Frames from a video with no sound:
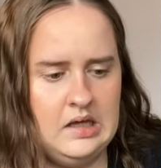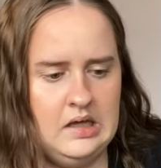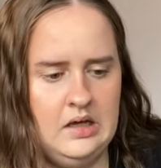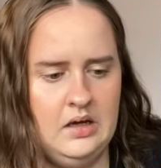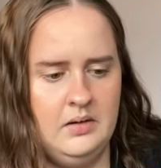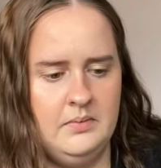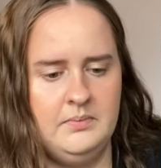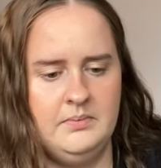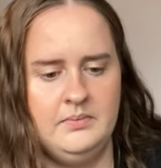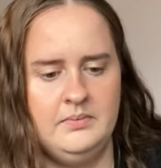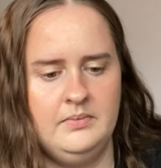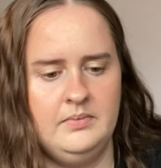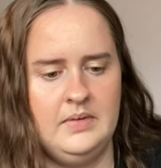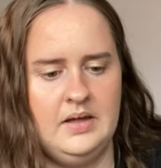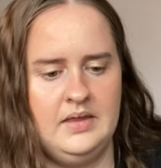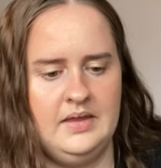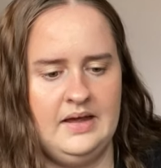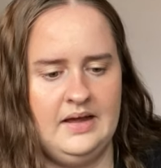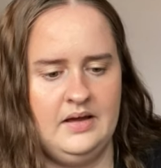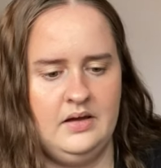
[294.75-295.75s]
Um,
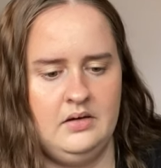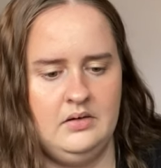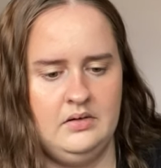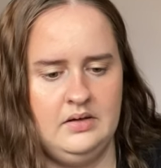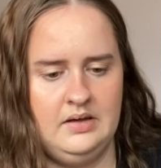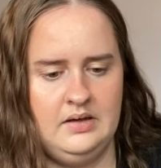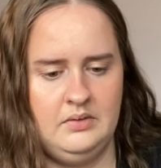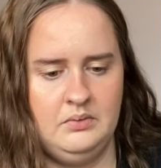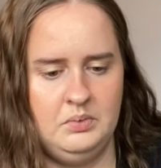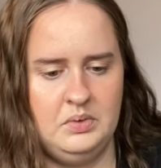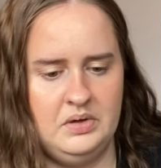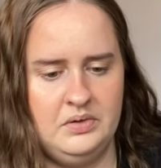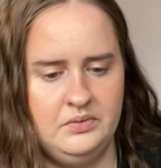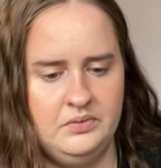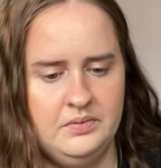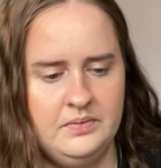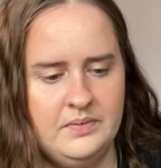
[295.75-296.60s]
and that, like, well,